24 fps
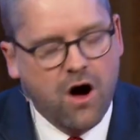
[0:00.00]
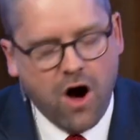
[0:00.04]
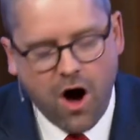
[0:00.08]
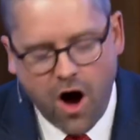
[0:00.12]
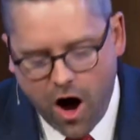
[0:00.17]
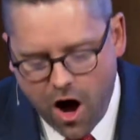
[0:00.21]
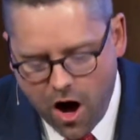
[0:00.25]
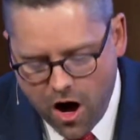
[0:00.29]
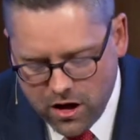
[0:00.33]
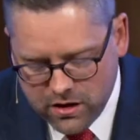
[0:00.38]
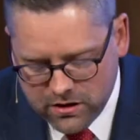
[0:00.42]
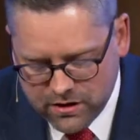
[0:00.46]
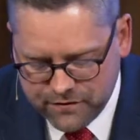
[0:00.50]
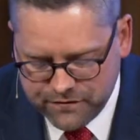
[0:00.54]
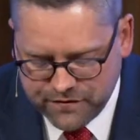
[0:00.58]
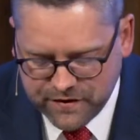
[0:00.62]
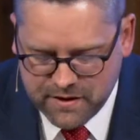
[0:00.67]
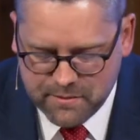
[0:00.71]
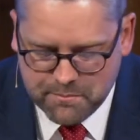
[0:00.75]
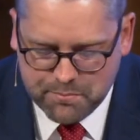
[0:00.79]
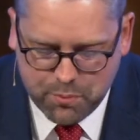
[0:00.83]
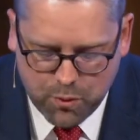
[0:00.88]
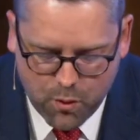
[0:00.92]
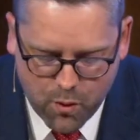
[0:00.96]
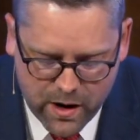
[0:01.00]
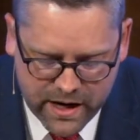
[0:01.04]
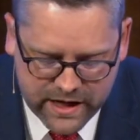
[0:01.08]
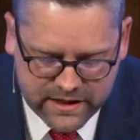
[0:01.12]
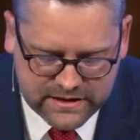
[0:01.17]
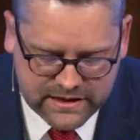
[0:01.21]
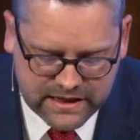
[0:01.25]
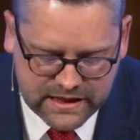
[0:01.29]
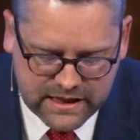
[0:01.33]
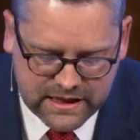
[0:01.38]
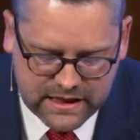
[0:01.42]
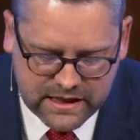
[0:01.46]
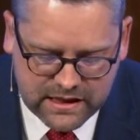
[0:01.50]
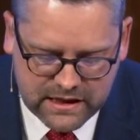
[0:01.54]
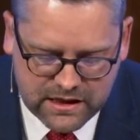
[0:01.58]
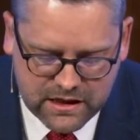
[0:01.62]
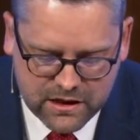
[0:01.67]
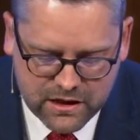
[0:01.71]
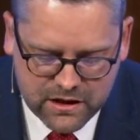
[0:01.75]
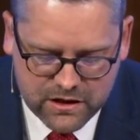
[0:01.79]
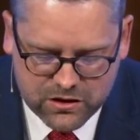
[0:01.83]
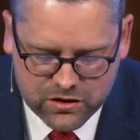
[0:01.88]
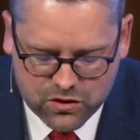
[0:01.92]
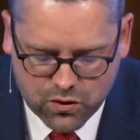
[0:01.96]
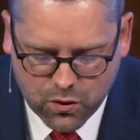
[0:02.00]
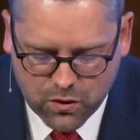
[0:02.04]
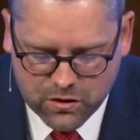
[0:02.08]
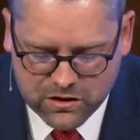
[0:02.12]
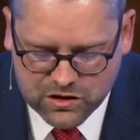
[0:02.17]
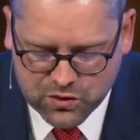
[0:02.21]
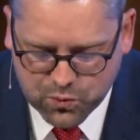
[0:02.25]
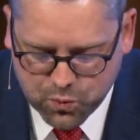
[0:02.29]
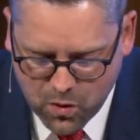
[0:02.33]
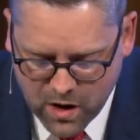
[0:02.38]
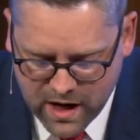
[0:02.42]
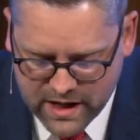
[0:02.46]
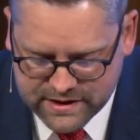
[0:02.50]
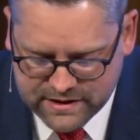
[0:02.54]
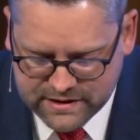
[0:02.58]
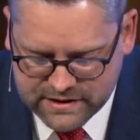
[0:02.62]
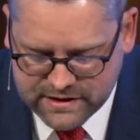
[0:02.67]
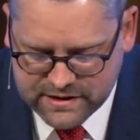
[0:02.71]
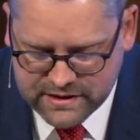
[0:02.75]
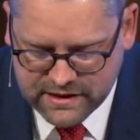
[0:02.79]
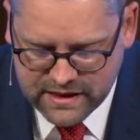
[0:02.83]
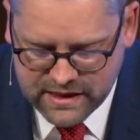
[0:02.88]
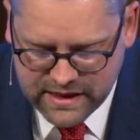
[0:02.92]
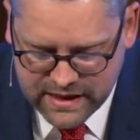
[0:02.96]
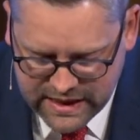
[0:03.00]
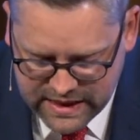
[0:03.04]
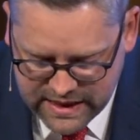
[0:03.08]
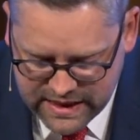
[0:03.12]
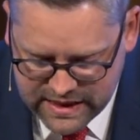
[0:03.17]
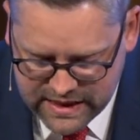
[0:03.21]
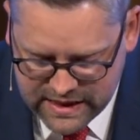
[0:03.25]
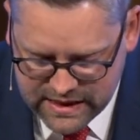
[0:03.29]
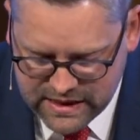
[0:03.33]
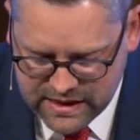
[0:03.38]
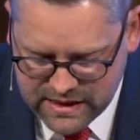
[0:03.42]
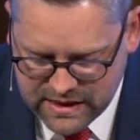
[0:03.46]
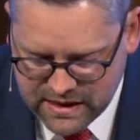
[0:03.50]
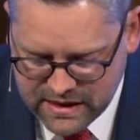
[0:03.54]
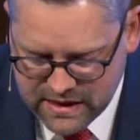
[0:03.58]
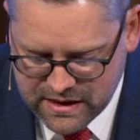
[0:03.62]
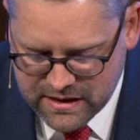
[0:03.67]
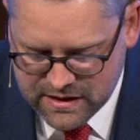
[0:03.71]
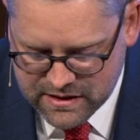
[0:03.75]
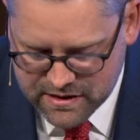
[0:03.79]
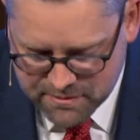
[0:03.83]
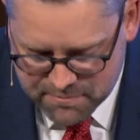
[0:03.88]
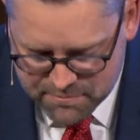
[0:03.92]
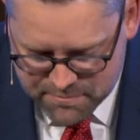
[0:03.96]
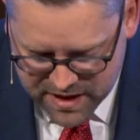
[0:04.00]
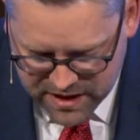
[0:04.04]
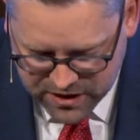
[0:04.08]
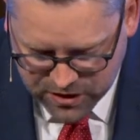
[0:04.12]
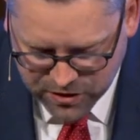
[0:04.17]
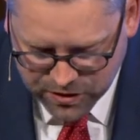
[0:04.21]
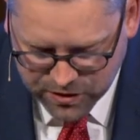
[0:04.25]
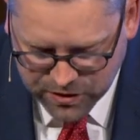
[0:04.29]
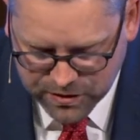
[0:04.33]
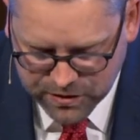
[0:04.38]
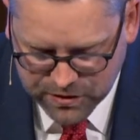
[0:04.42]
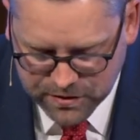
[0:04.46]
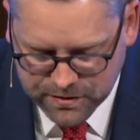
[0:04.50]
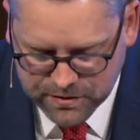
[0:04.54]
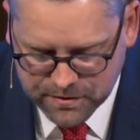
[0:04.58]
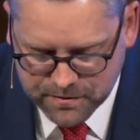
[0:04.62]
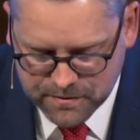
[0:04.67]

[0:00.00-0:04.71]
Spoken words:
all of it pointing towards what's in the middle.